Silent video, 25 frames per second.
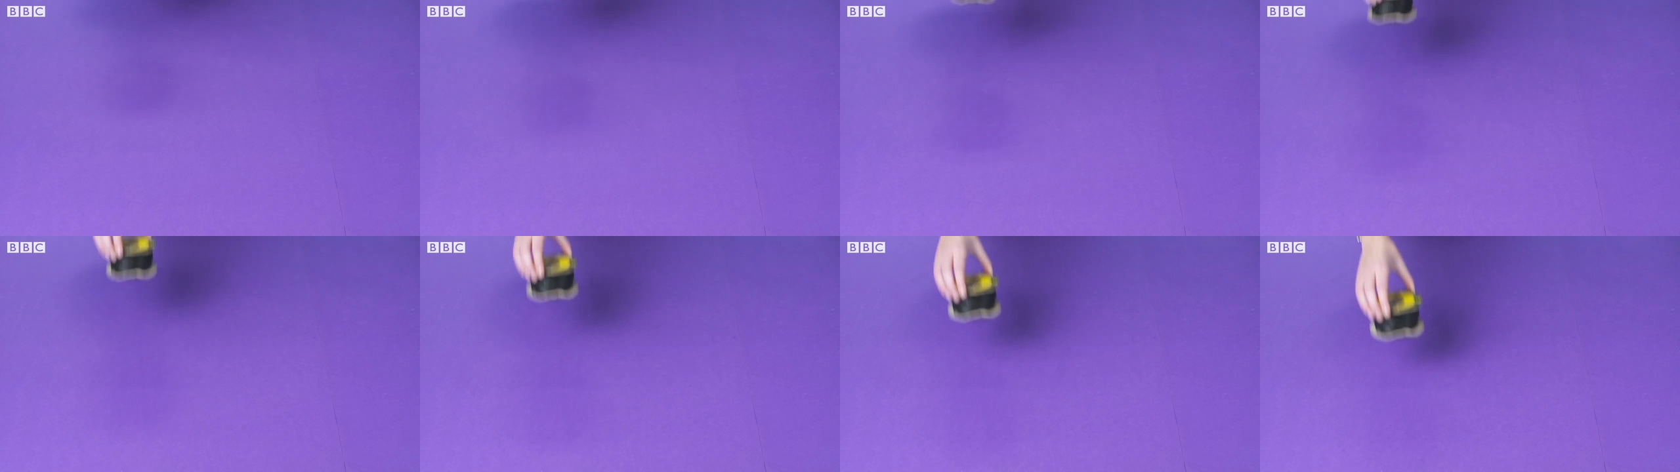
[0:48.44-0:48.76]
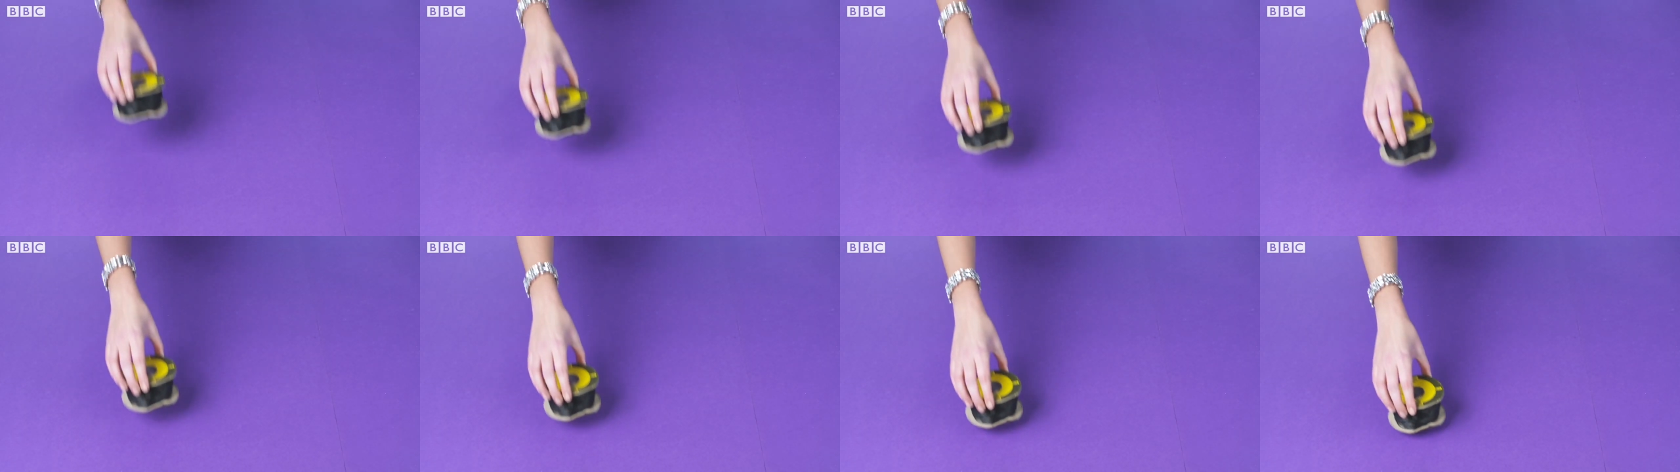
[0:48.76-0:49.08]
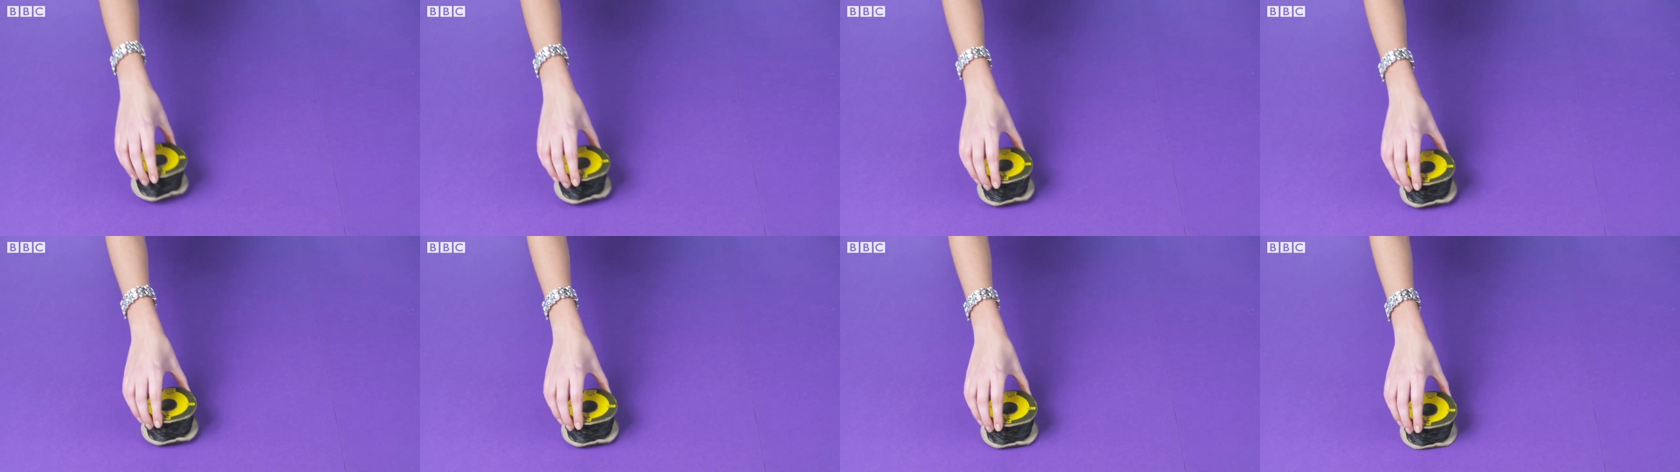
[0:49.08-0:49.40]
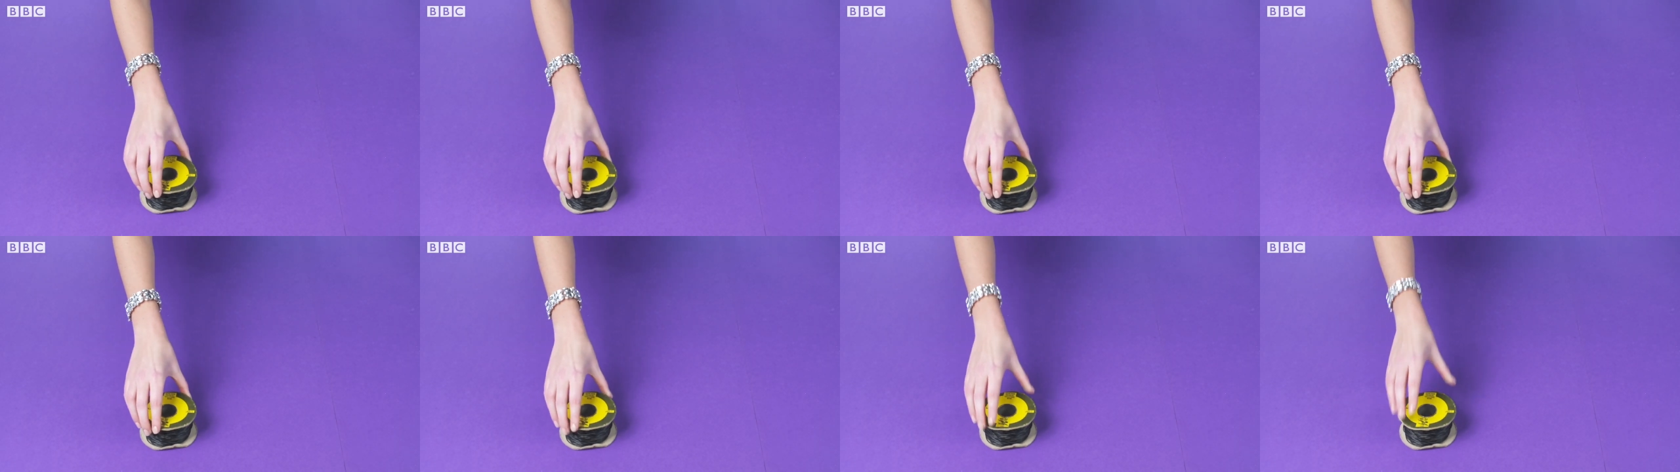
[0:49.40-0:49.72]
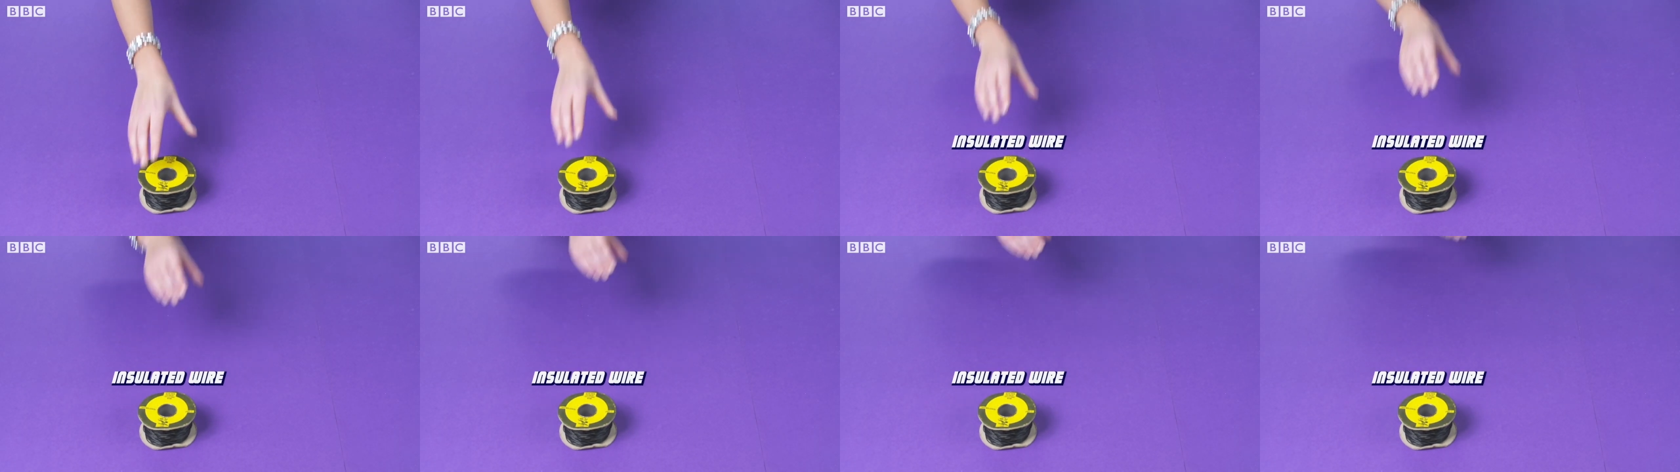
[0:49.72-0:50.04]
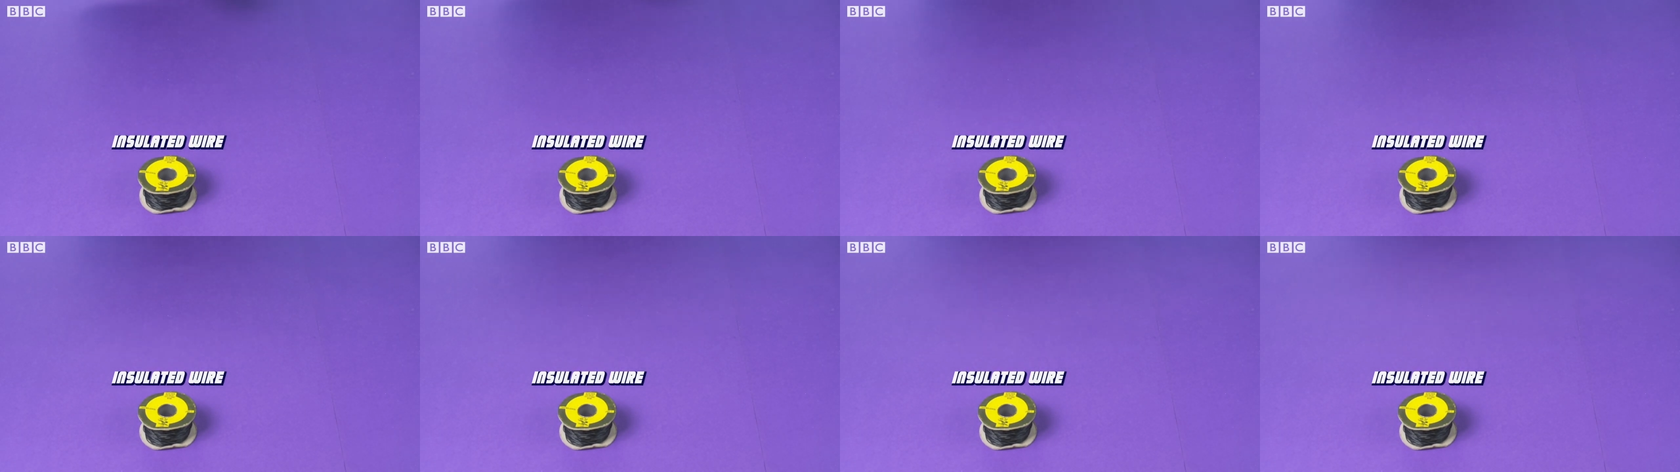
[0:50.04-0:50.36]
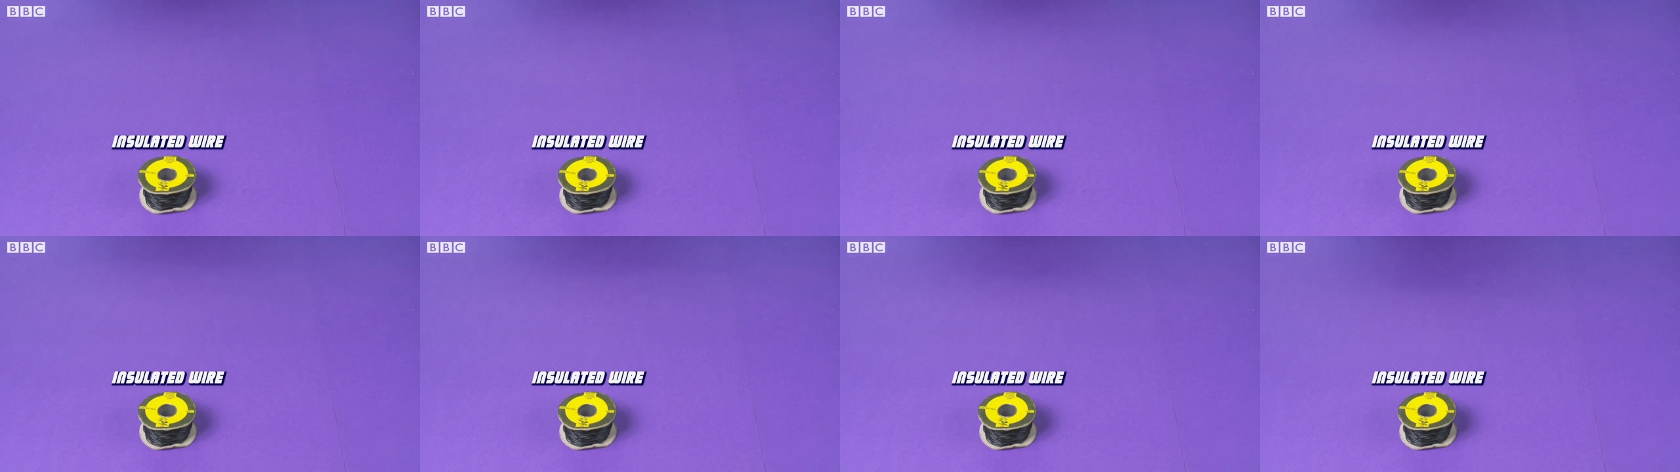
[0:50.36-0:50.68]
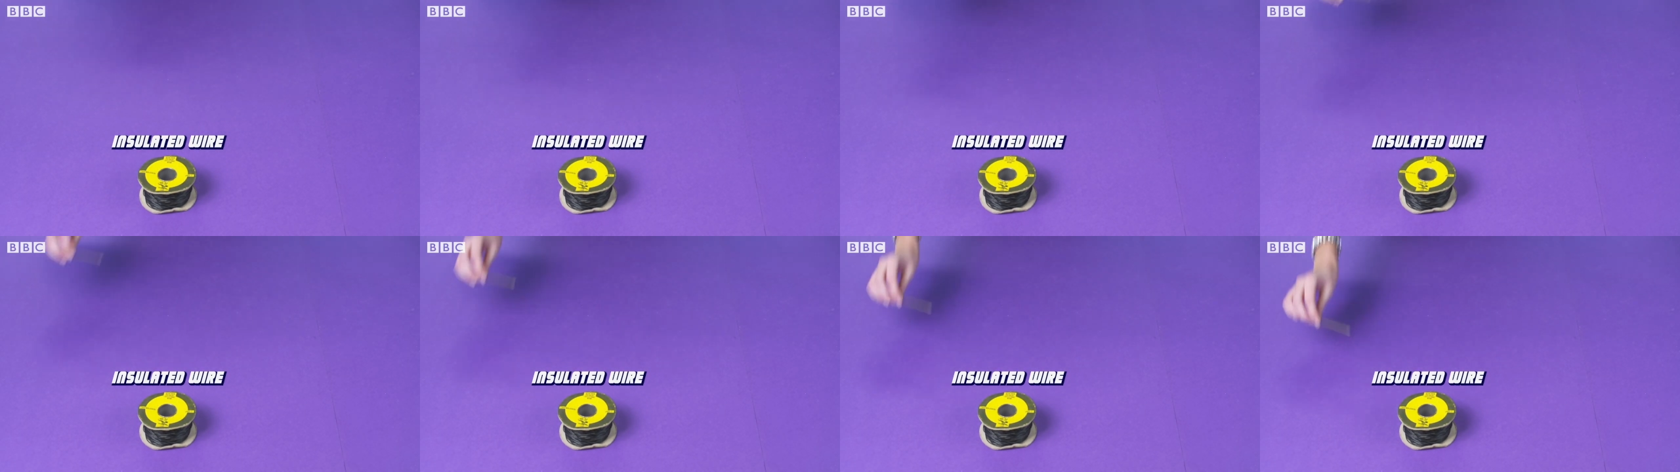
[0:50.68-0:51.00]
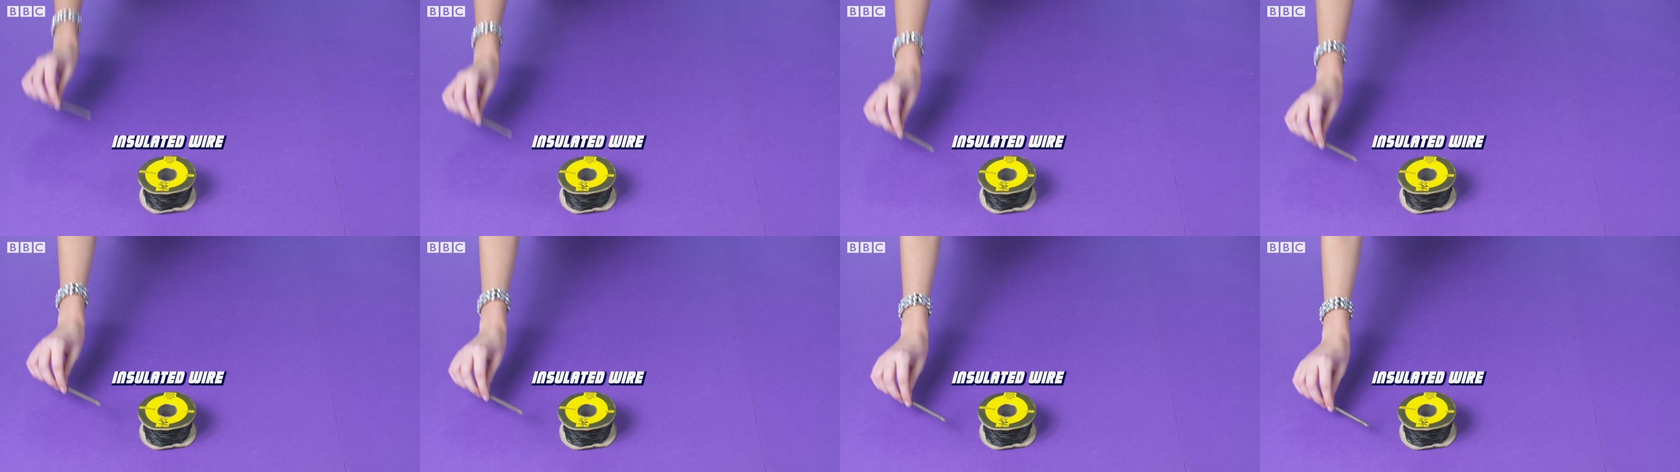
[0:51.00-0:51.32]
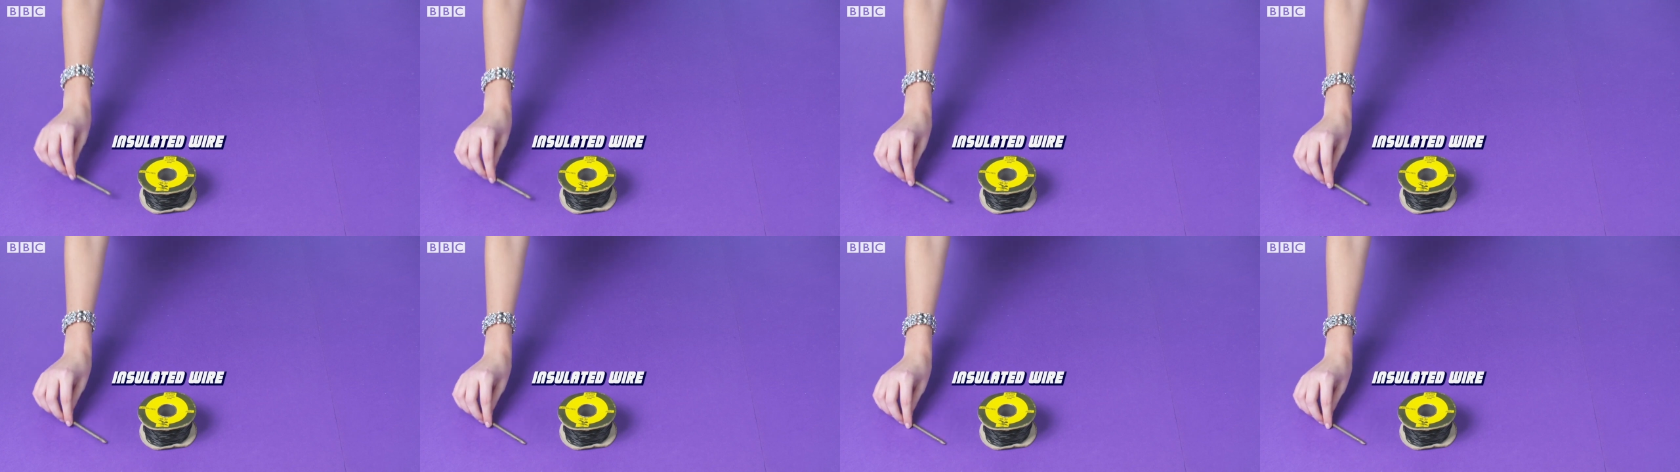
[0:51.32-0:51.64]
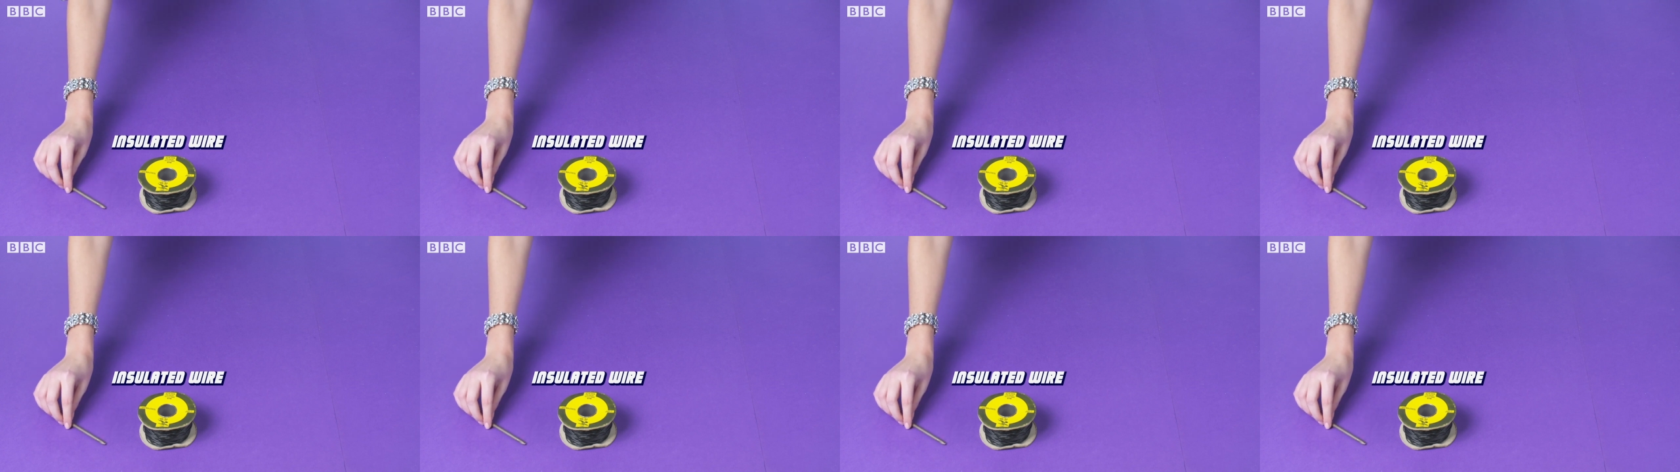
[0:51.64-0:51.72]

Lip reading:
Nobody's mouth can be seen.